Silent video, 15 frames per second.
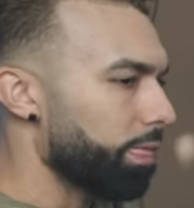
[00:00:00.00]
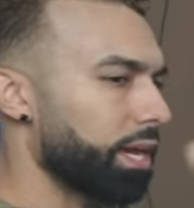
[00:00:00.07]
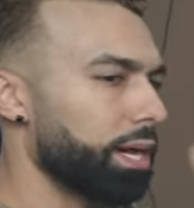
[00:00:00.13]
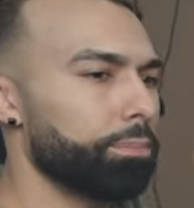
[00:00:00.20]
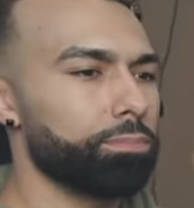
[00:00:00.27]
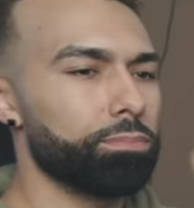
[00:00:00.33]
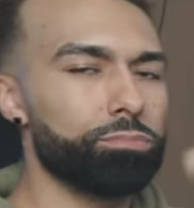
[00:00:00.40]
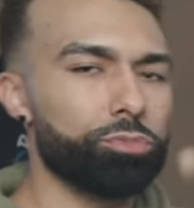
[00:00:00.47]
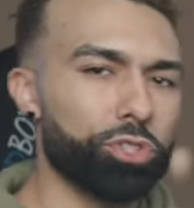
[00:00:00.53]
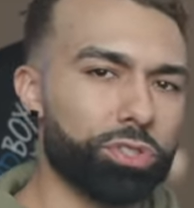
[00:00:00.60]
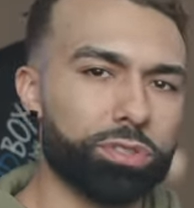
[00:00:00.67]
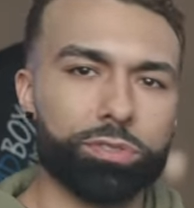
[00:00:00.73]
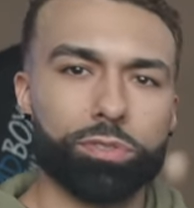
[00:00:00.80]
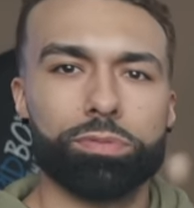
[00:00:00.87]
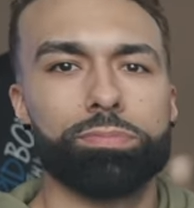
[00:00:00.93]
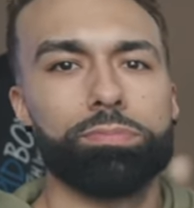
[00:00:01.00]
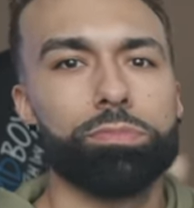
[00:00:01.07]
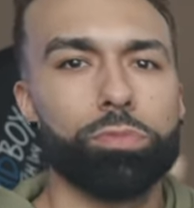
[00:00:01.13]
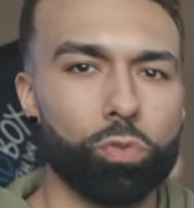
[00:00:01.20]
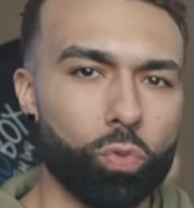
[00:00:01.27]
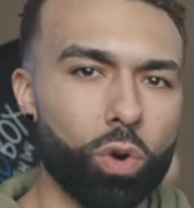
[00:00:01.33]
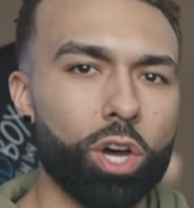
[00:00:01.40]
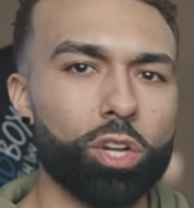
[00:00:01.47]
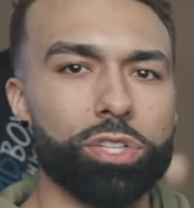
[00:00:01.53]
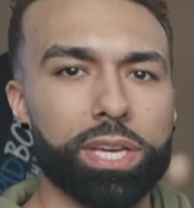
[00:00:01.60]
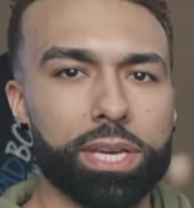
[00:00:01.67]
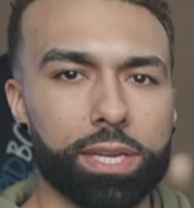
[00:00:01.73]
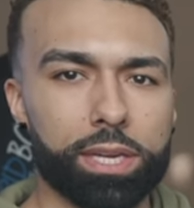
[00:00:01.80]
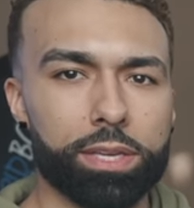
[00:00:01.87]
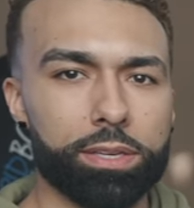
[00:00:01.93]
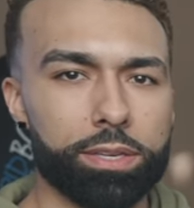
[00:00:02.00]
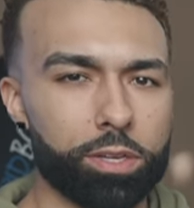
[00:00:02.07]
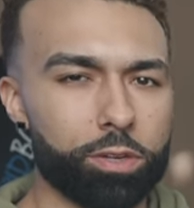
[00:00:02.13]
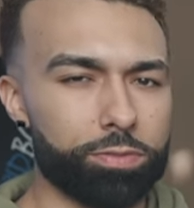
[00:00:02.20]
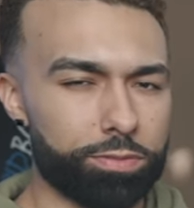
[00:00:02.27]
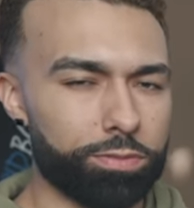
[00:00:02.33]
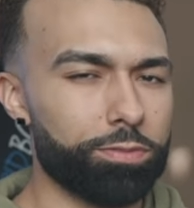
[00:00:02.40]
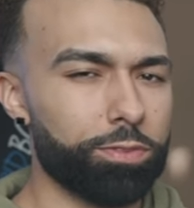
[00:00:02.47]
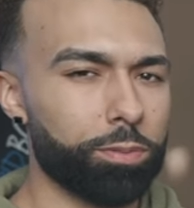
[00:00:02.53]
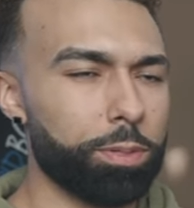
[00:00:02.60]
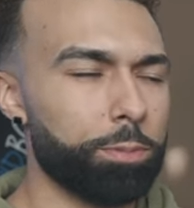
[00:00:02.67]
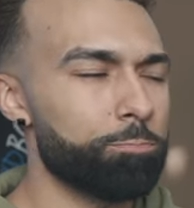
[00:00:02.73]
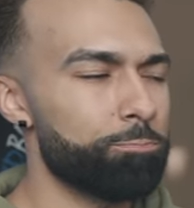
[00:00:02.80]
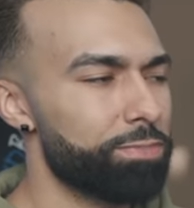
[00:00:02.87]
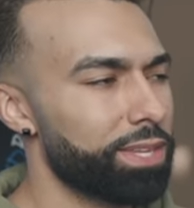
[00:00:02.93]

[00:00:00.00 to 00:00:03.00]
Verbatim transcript: I'm just raw digging it, you know, you feel me?